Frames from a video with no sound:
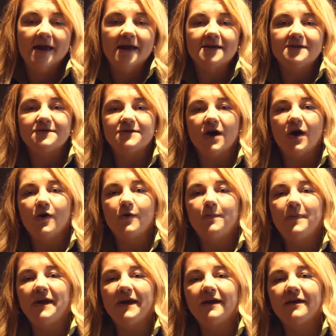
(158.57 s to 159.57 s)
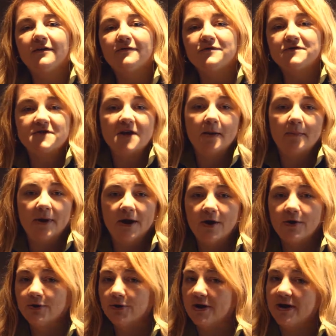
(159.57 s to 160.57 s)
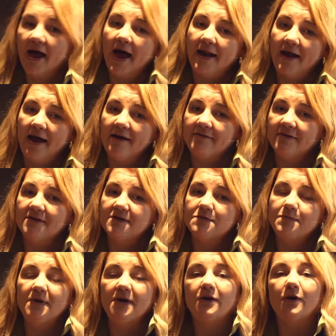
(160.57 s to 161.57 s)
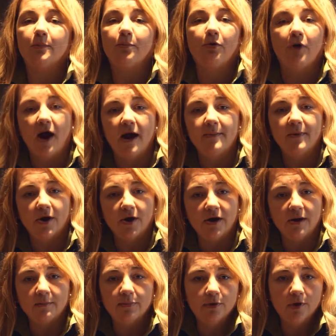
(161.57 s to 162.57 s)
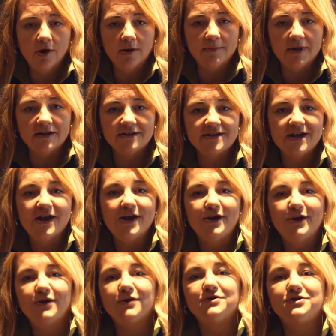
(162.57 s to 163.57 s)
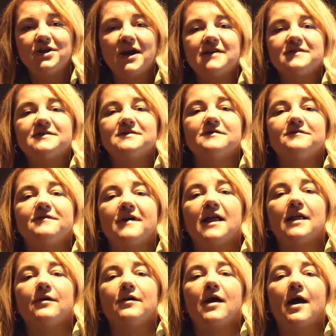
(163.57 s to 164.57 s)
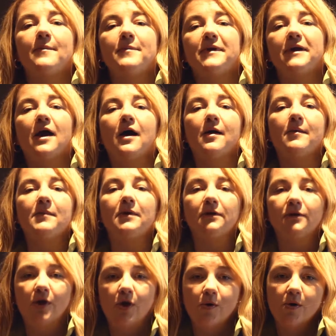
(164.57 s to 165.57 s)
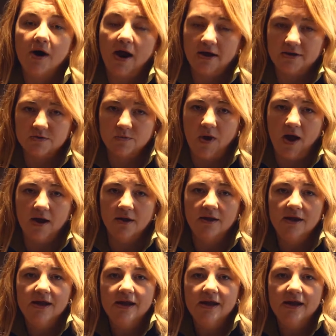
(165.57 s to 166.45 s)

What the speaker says: So being for sale by owner and not having this be your primary employment, your chances of following up become lower as well.